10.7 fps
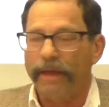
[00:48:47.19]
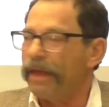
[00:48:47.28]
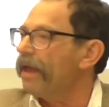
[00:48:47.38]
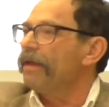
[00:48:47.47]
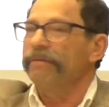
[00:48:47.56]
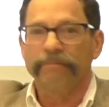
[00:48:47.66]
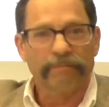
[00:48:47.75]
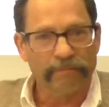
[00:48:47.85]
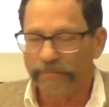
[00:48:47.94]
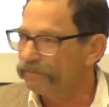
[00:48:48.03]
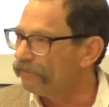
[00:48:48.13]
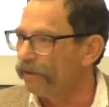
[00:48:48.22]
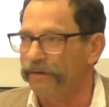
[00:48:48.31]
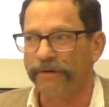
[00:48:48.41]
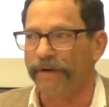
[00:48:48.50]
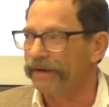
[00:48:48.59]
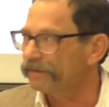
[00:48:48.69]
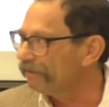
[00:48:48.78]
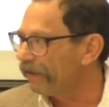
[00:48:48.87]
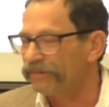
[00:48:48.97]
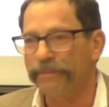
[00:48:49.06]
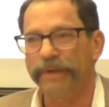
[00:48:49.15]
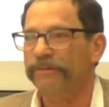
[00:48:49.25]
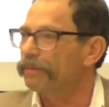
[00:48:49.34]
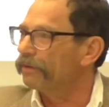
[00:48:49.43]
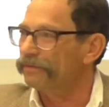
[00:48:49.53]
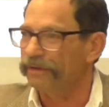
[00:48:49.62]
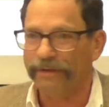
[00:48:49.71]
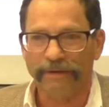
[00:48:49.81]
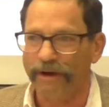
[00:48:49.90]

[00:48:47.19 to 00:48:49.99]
And foreign direct investment is supposed to